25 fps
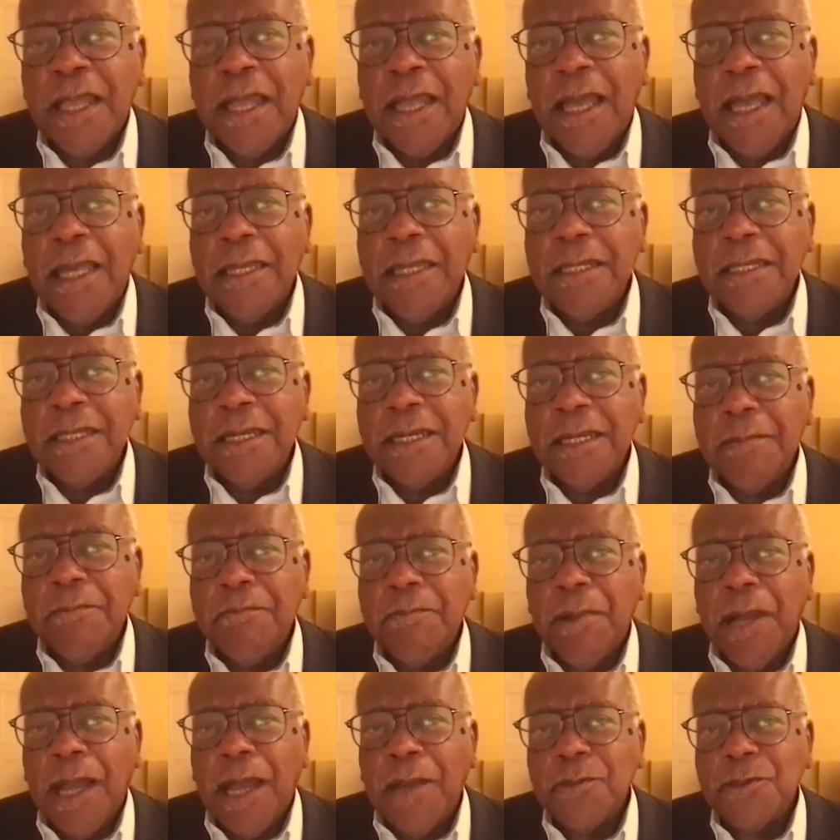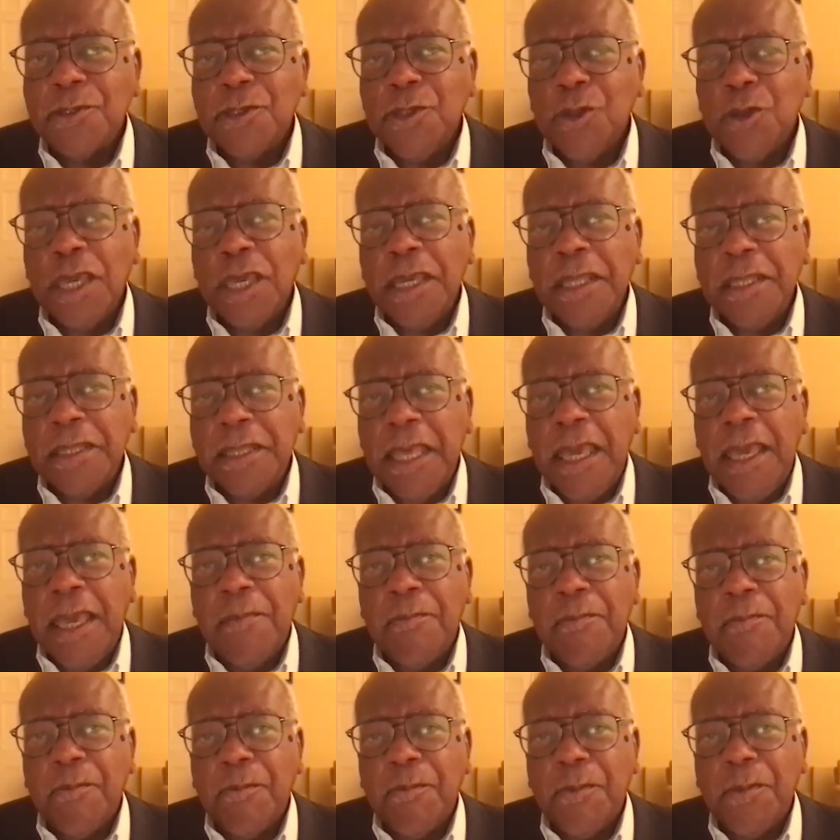And I was looking at
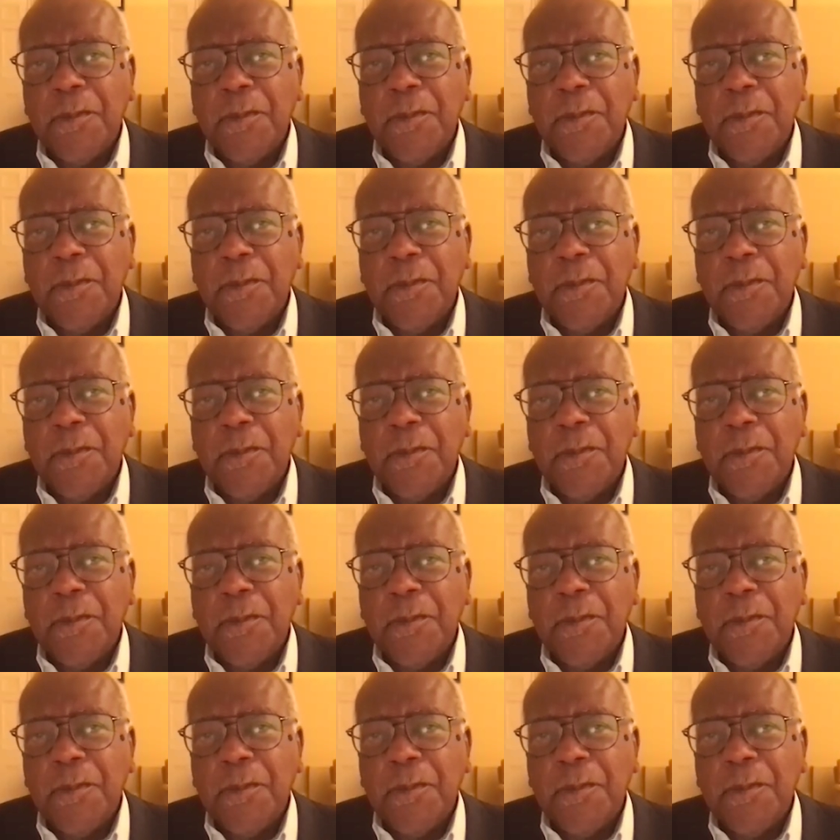them,